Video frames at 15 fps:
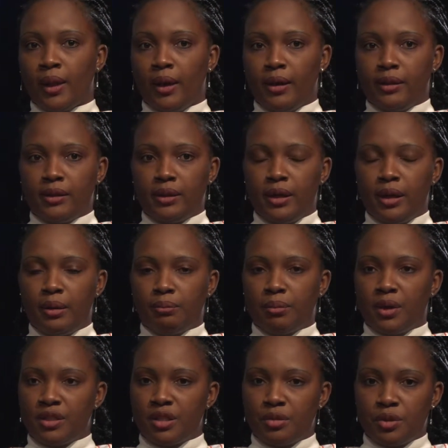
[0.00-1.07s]
And
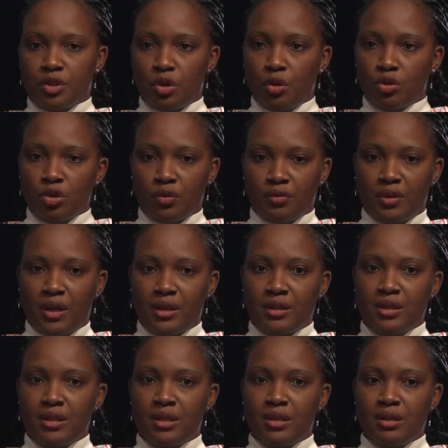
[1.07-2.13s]
as a result of
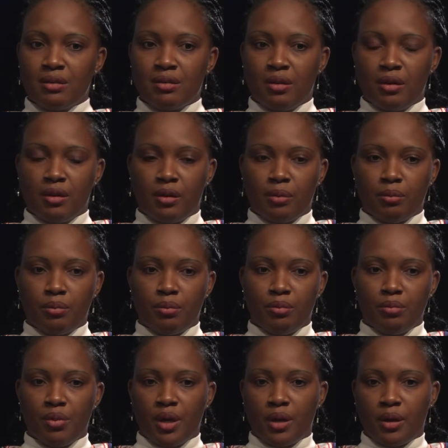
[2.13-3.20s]
that,
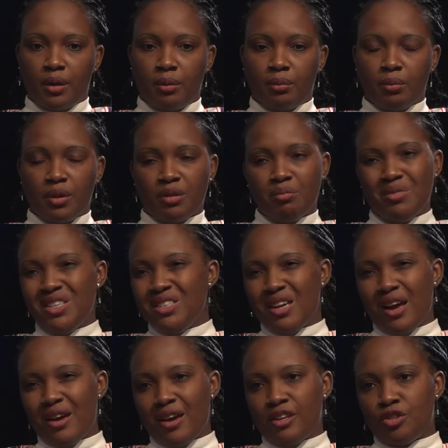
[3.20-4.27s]

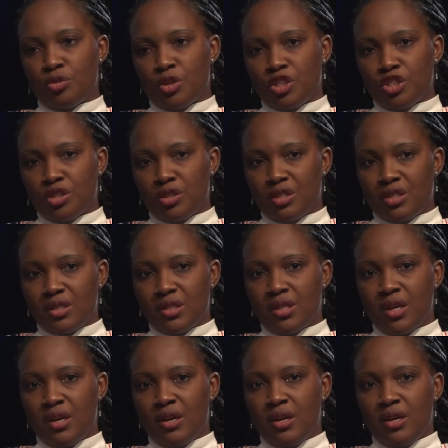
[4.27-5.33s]
media education is
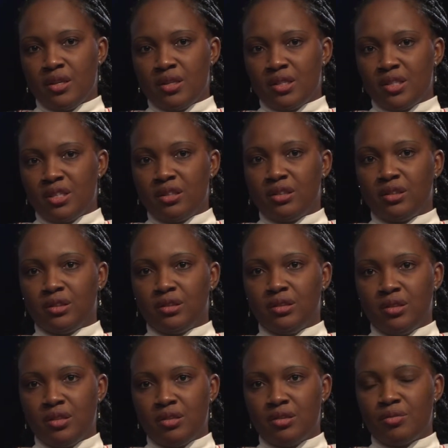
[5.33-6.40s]
still
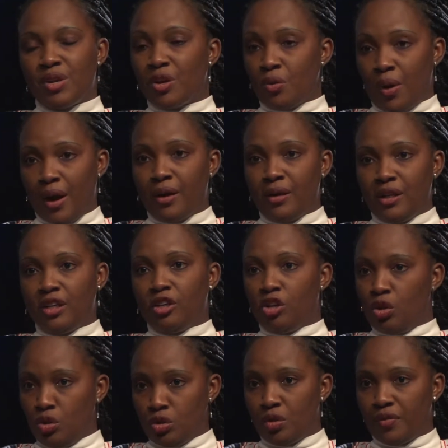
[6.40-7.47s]
requiring a
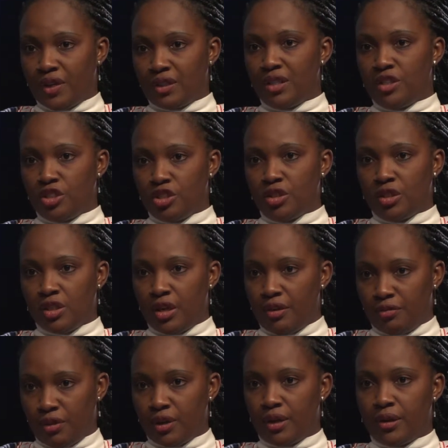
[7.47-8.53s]
lot of attention in
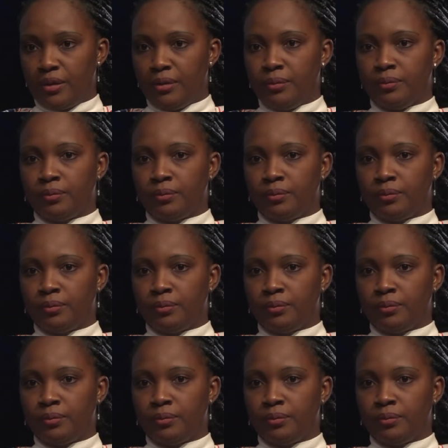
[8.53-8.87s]
Africa.